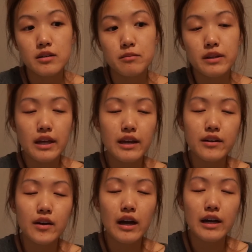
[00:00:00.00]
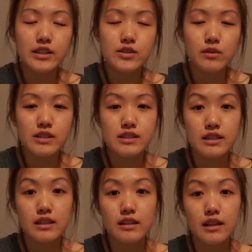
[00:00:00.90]
But I don't know, I just want to
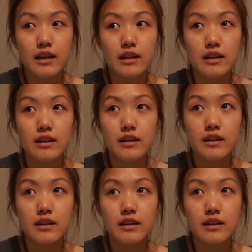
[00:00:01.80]
see it like